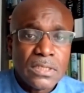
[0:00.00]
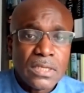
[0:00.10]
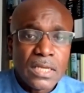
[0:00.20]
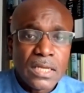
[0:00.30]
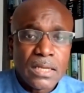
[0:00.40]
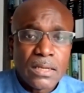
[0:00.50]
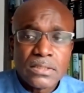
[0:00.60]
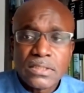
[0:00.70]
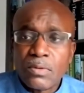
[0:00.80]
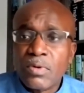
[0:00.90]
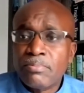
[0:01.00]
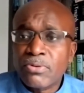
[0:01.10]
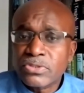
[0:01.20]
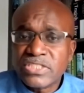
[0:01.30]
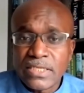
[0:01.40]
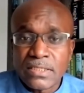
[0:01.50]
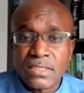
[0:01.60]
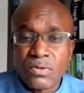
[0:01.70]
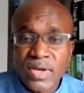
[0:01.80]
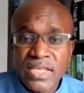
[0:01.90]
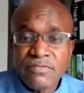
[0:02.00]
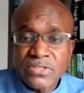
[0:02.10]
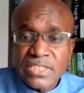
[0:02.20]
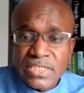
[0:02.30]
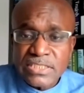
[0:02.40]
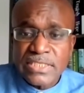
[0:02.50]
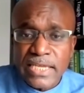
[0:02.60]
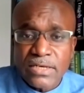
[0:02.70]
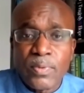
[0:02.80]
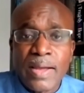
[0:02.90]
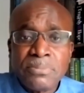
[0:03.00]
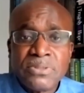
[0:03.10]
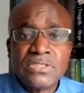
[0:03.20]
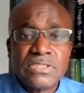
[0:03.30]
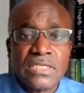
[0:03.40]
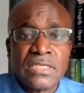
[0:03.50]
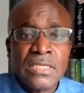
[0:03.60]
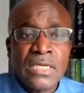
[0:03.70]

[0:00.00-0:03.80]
that were brought in, even to this day, the weapons that